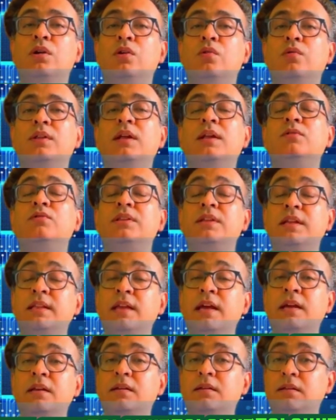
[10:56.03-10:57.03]
Whether you think
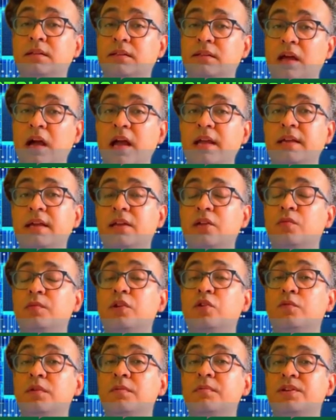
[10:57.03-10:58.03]
that this High
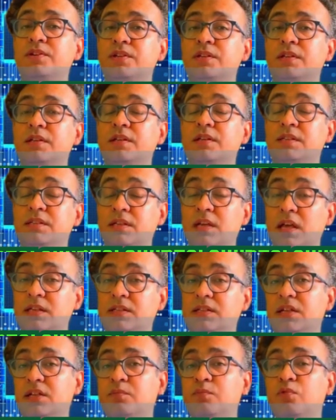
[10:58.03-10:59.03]
NA-EUV machine is
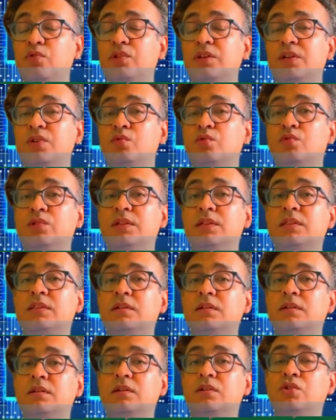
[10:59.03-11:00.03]
just exported to
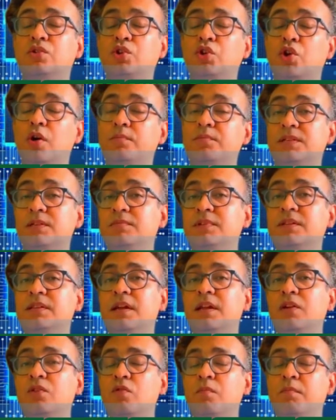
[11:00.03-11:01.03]
these top chip
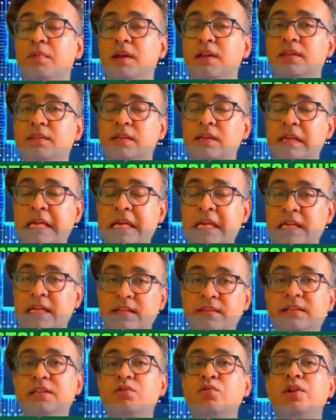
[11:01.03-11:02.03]
designing companies?
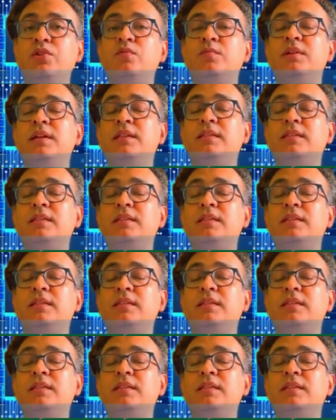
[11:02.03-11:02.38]
Is it going to be a